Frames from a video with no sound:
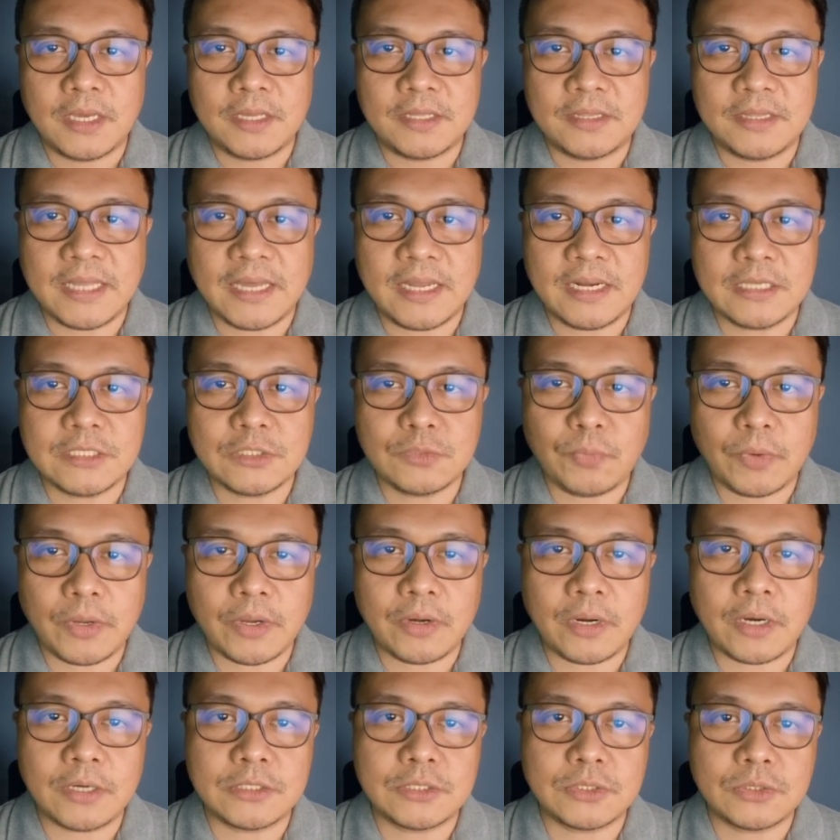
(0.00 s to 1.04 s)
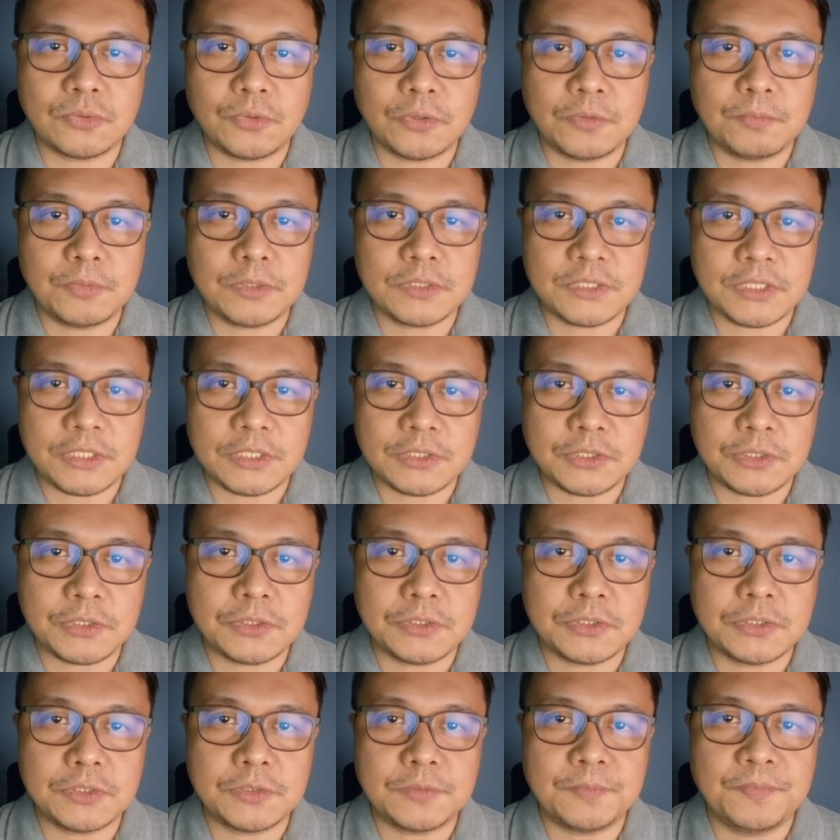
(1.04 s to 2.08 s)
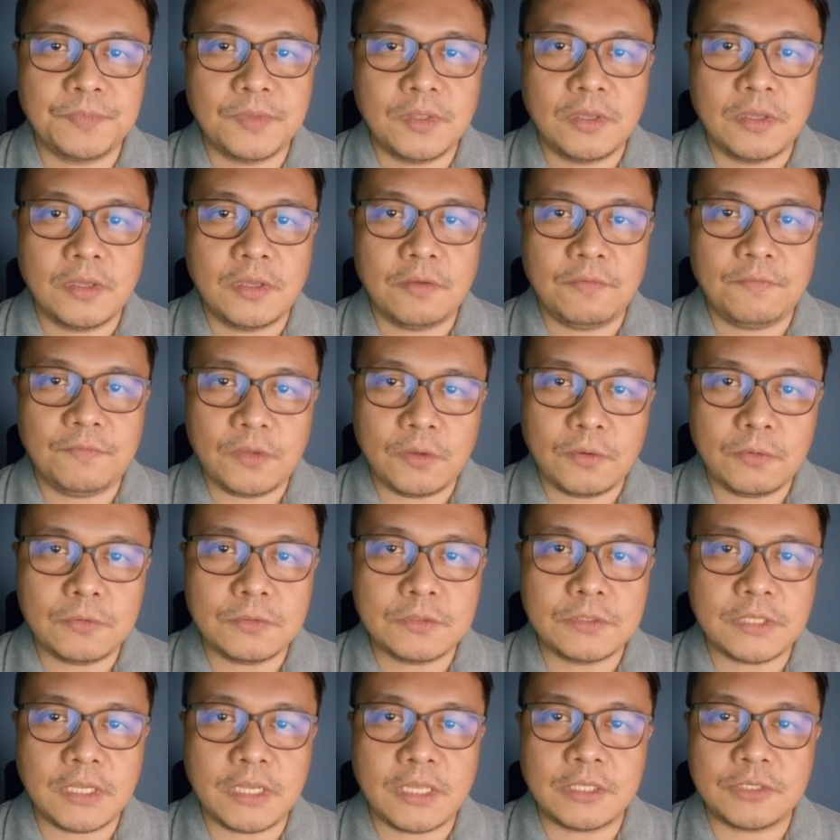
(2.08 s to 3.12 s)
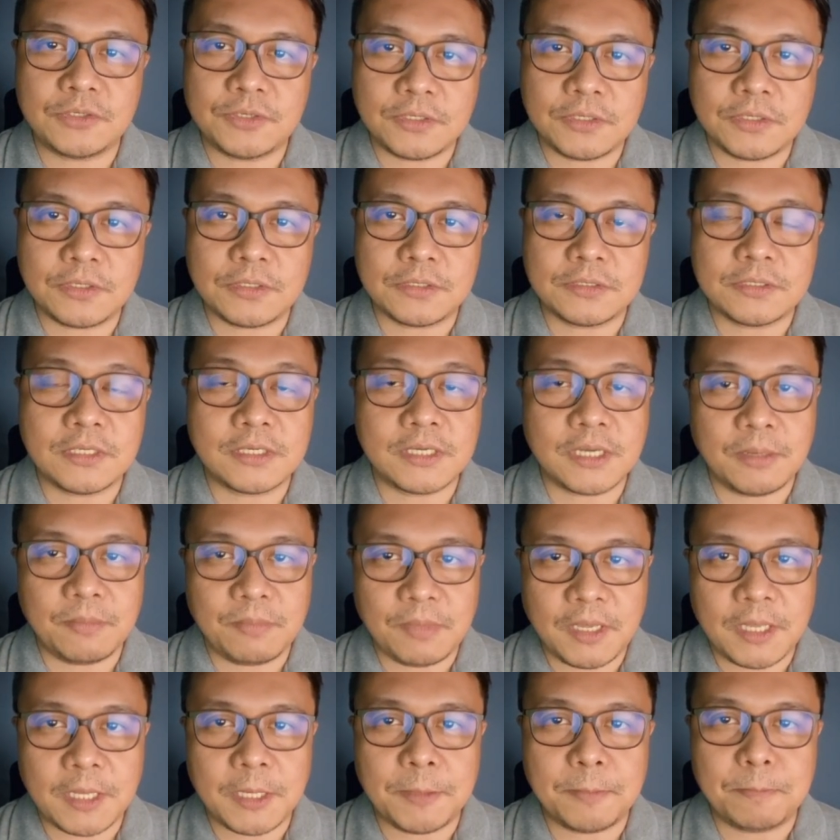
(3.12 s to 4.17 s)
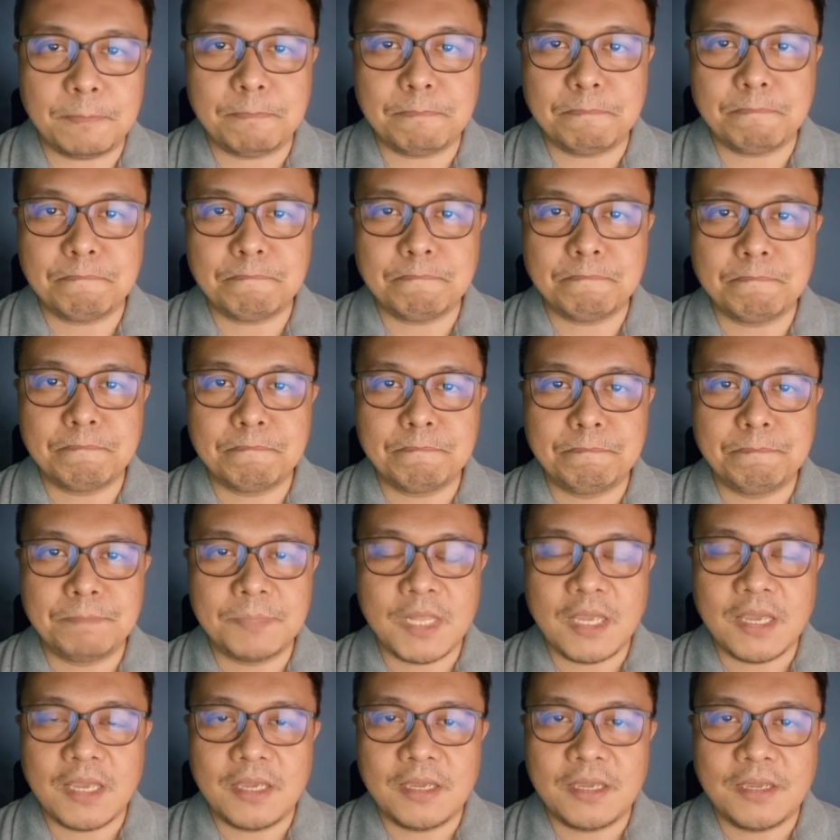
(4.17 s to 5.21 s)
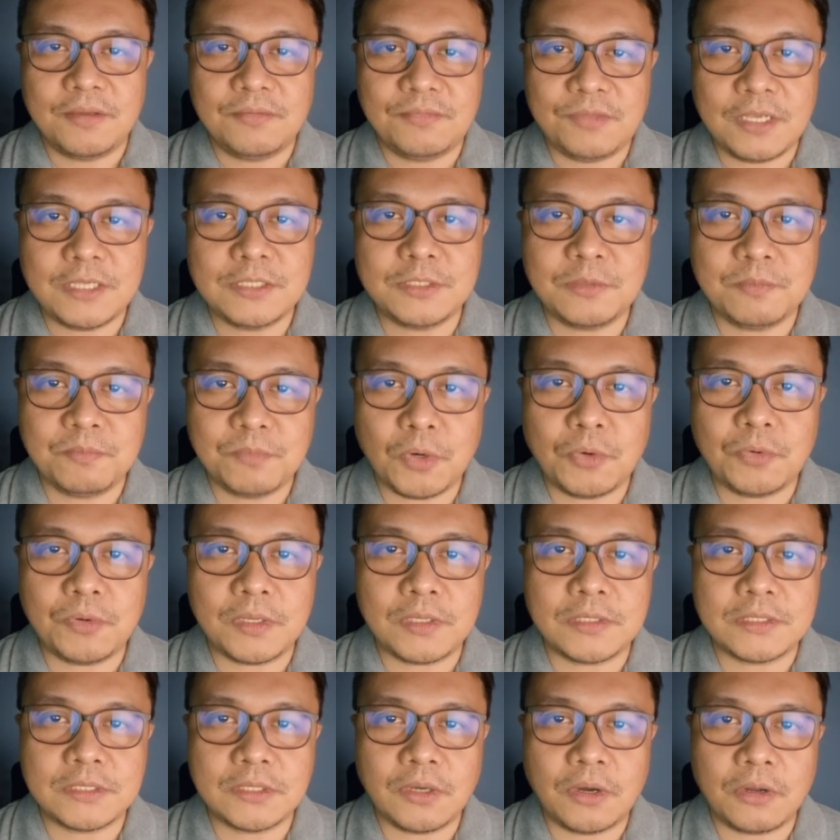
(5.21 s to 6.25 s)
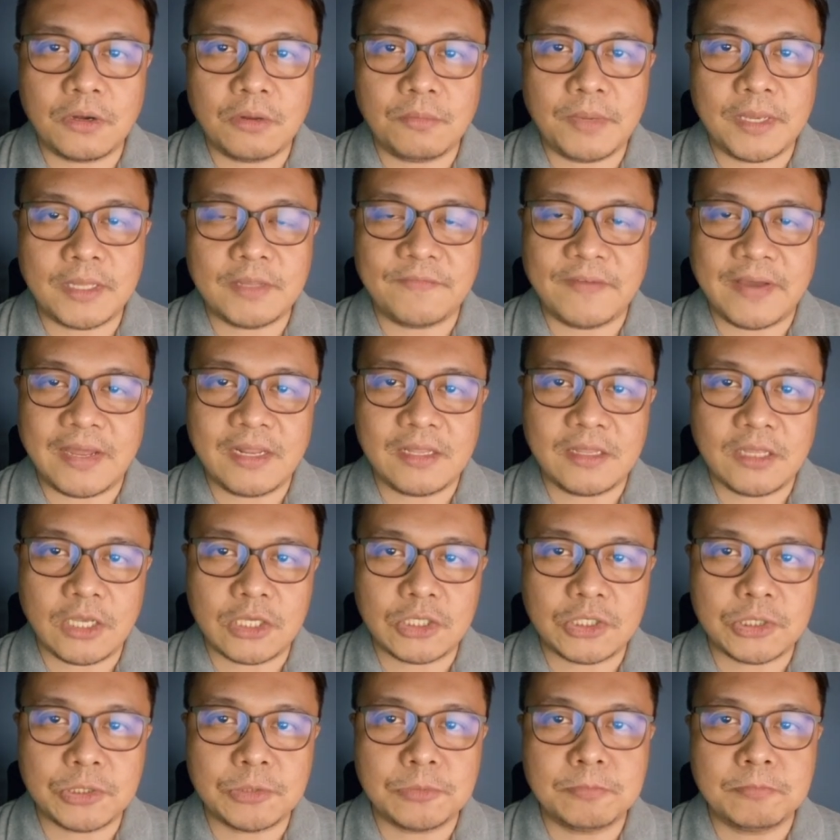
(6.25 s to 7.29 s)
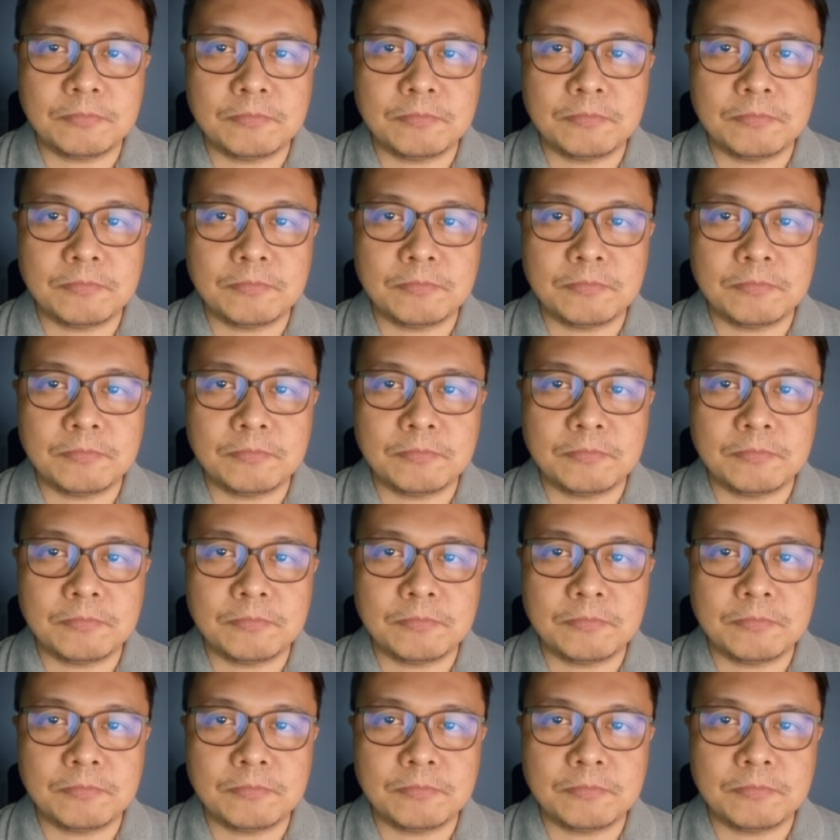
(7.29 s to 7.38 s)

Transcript: That is where our stored procedures, views, and triggers come in. These components automate validation,